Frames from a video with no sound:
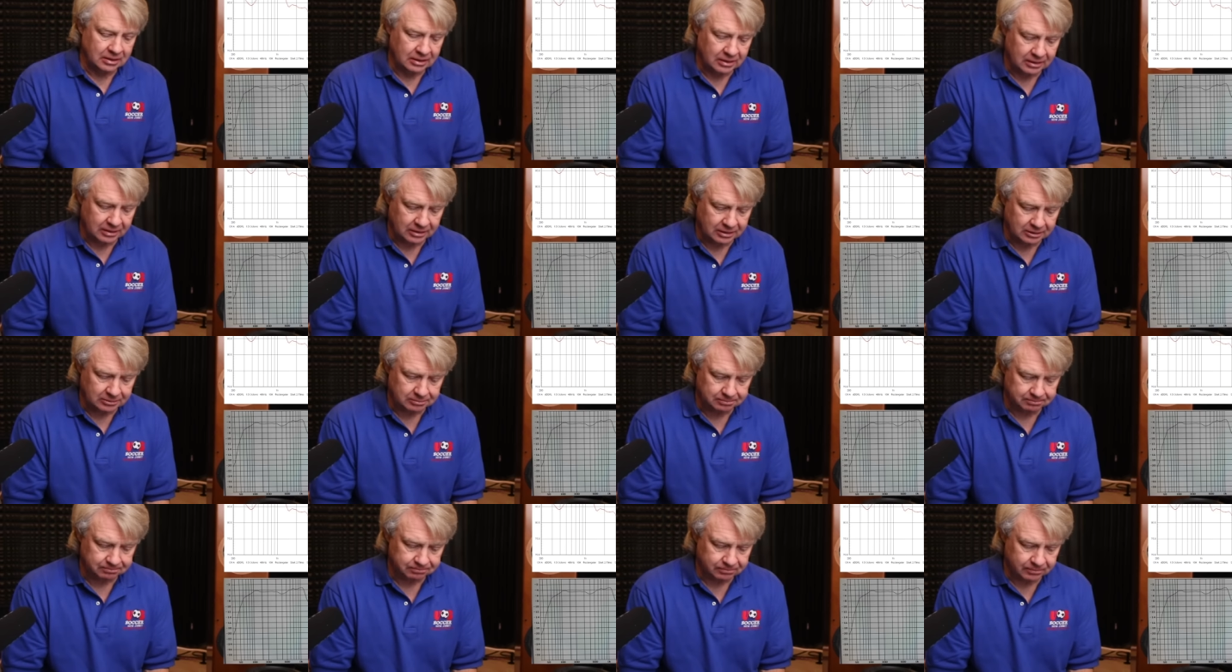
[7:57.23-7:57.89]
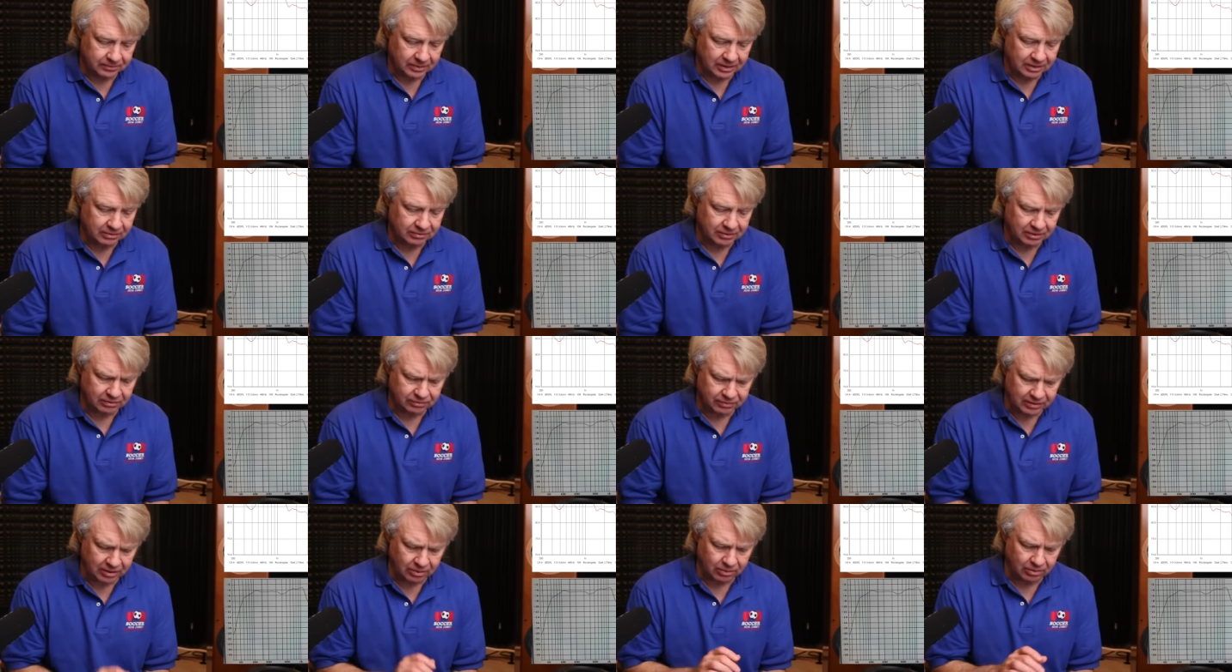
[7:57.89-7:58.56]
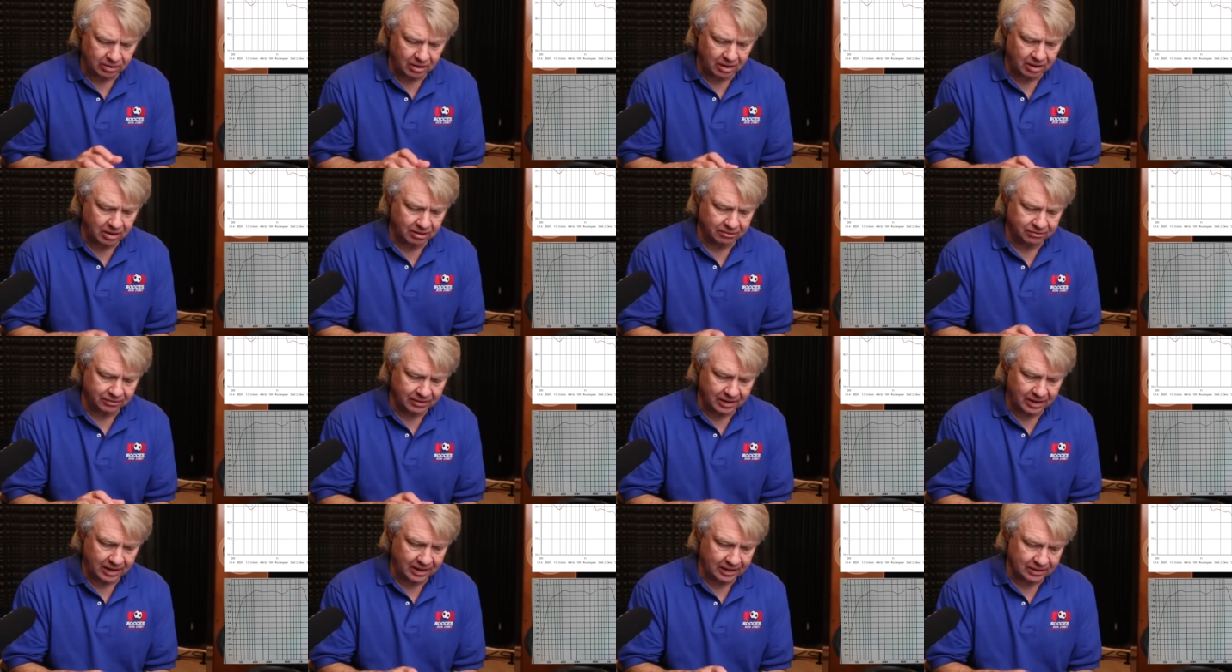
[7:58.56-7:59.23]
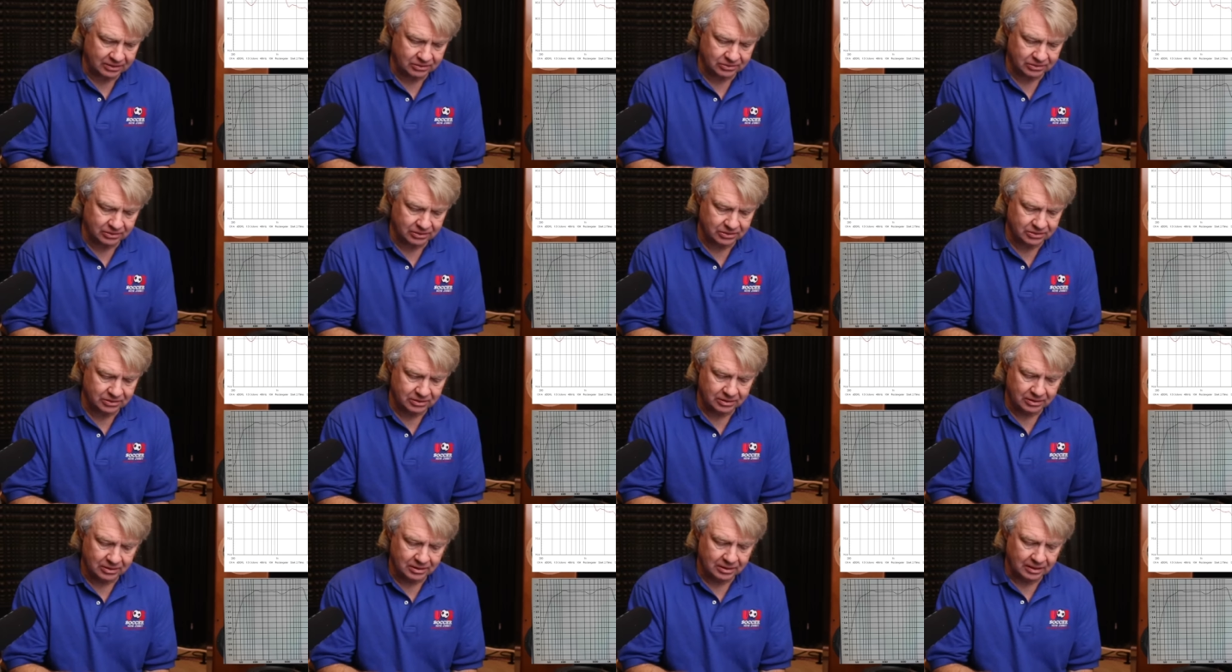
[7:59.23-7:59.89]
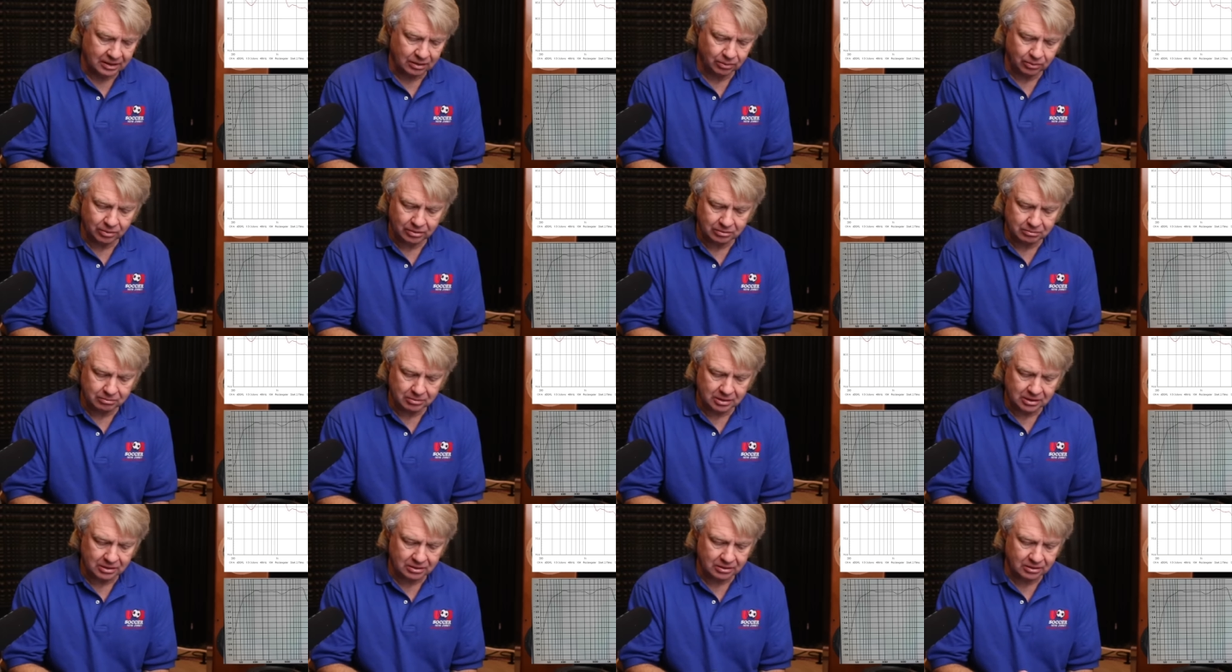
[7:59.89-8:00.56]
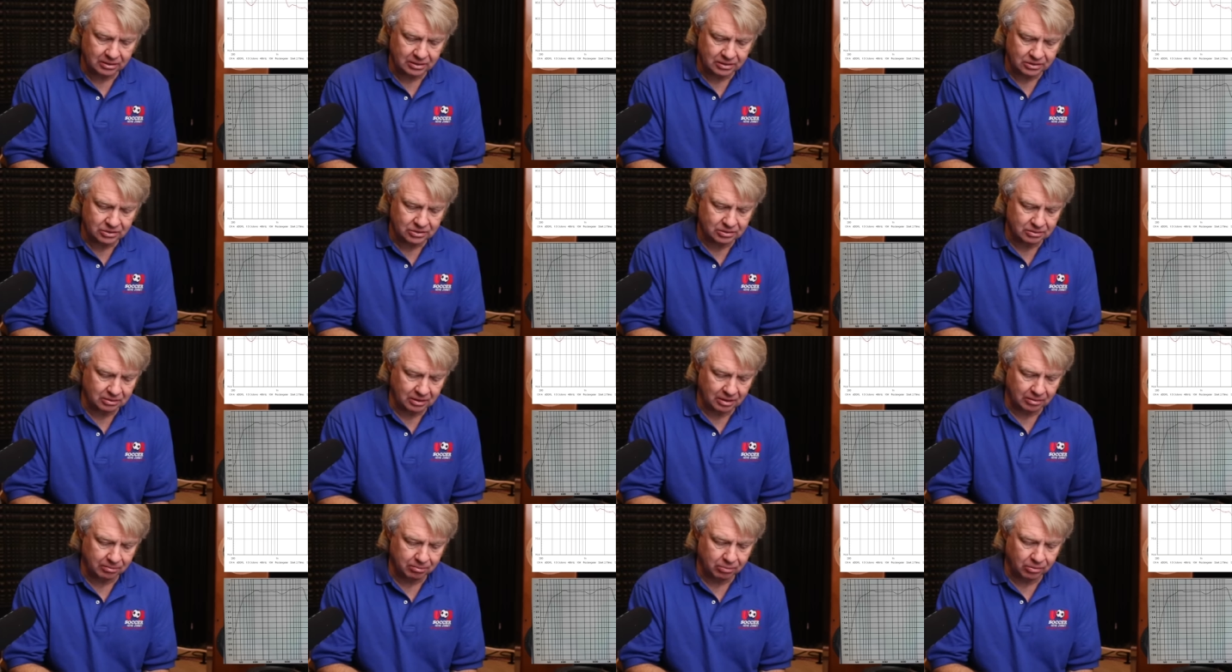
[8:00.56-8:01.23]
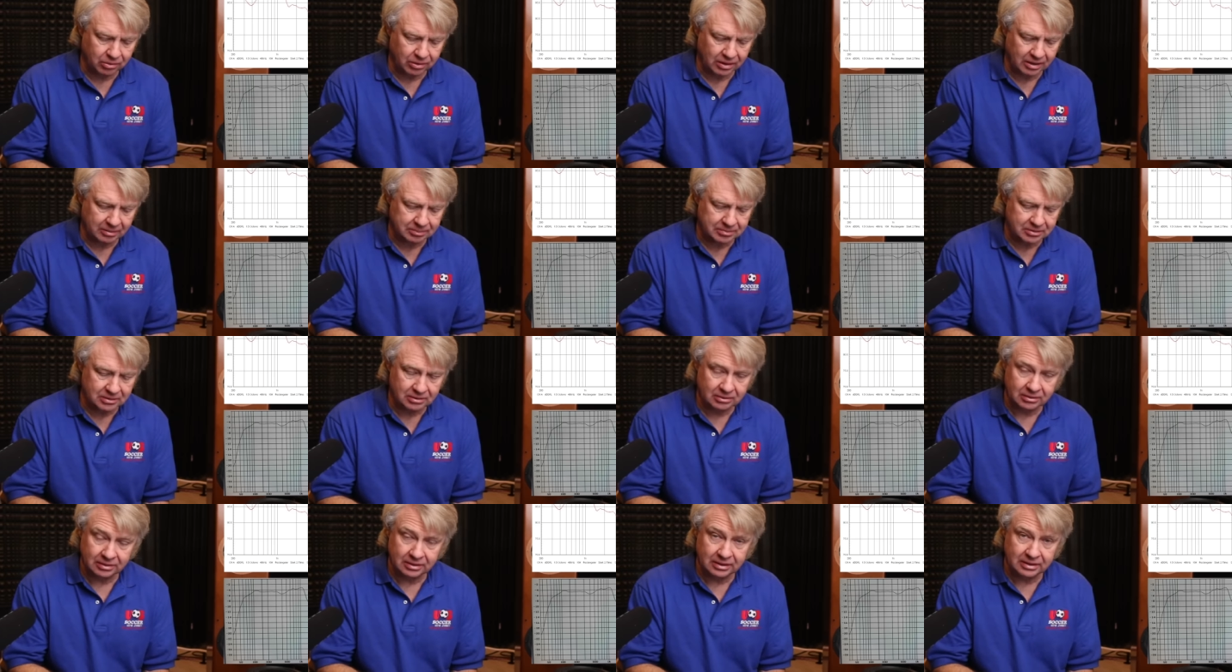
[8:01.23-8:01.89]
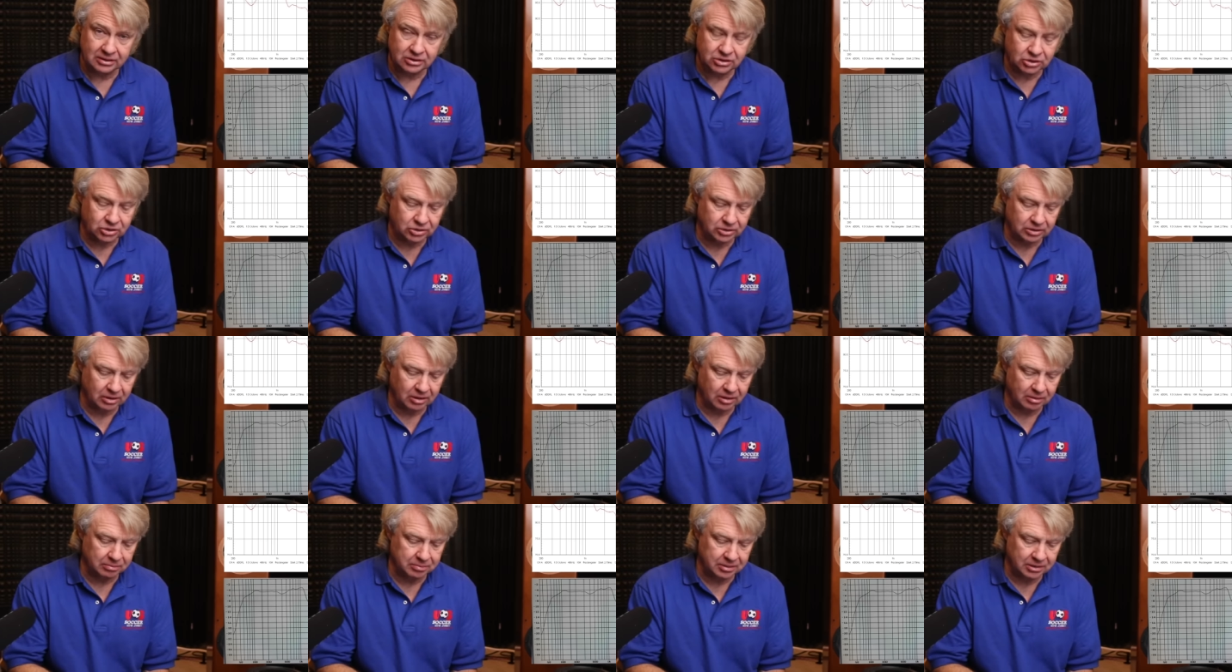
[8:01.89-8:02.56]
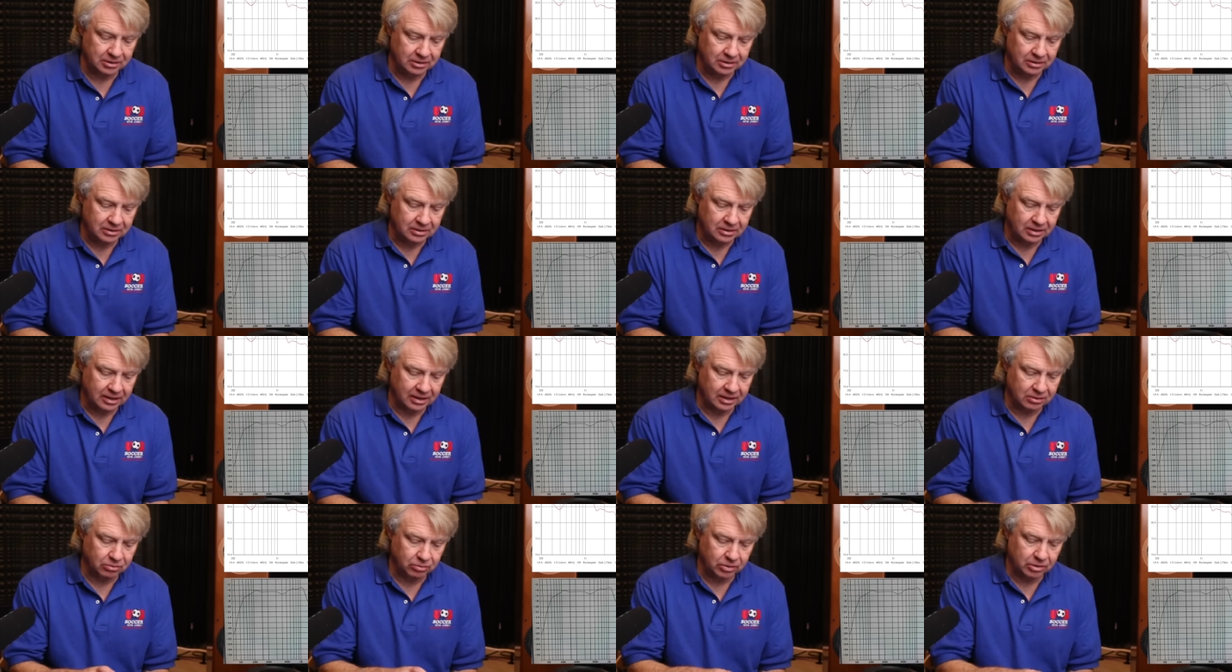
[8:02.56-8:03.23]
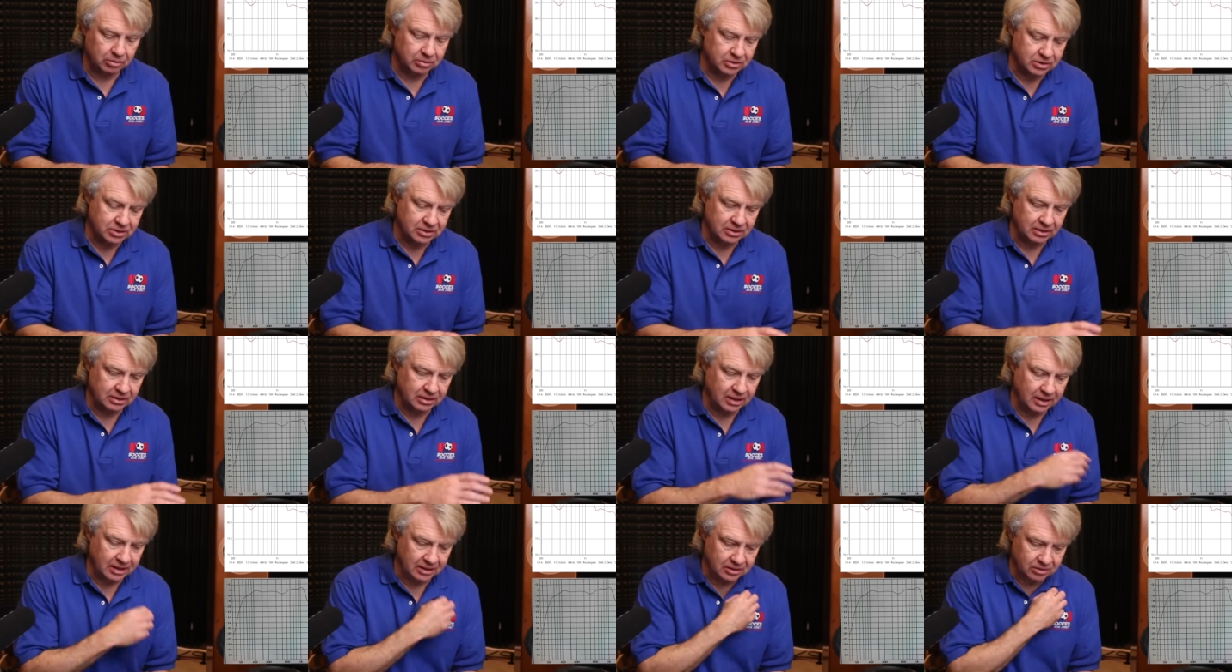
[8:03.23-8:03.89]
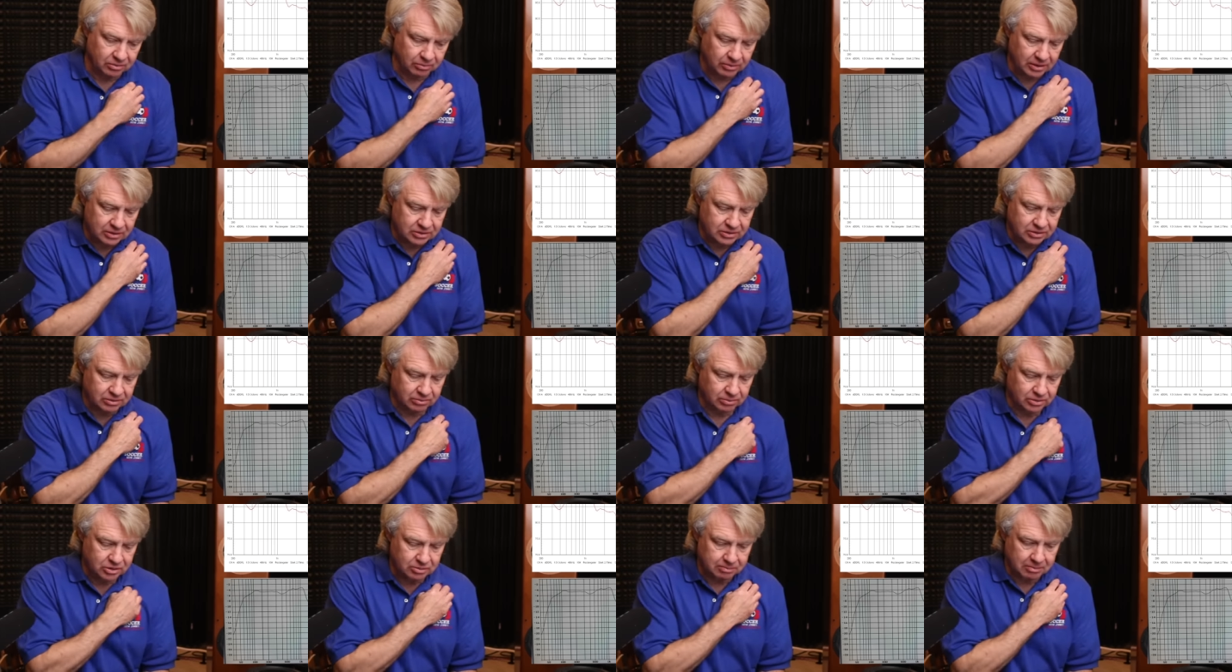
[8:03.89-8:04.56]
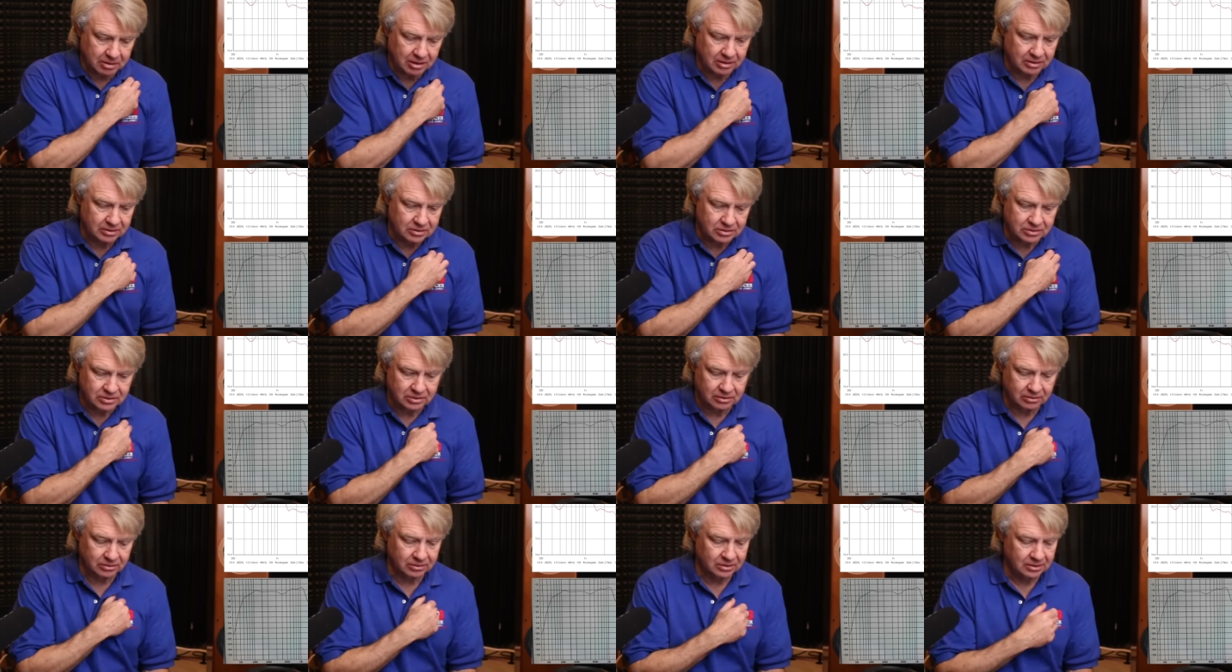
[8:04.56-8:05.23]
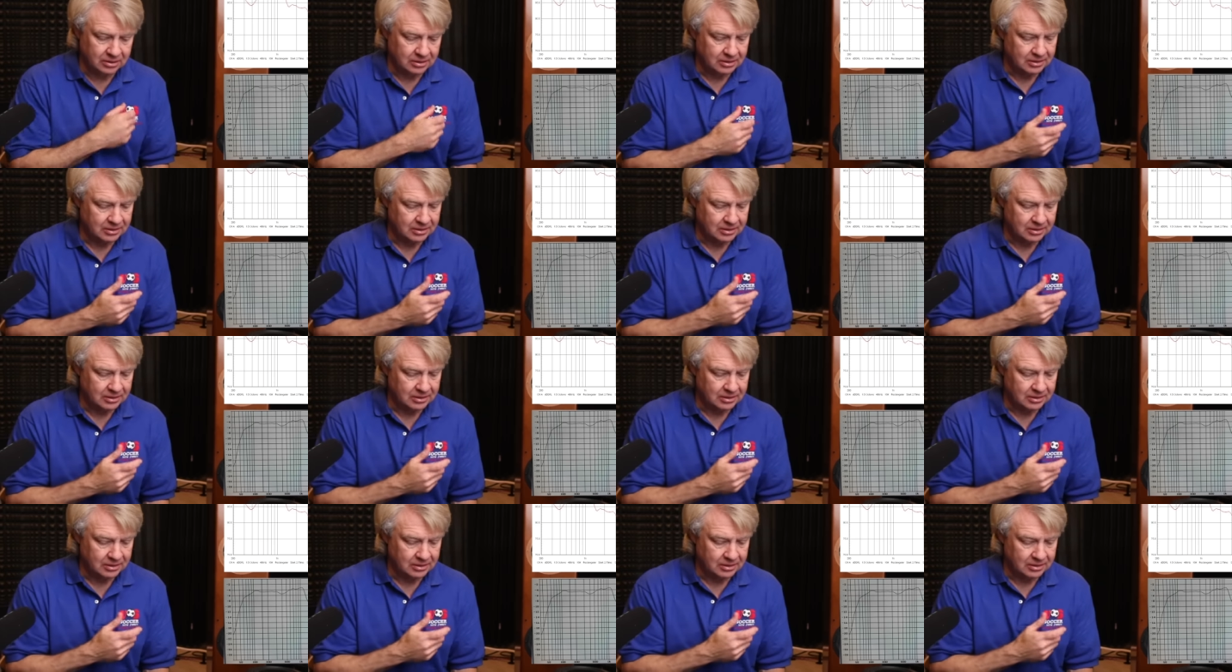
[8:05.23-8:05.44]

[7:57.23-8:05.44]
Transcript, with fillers: Um, even if they were off axis, it wouldn't be this abrupt, this sharp, and we would see that in the rest of the response. So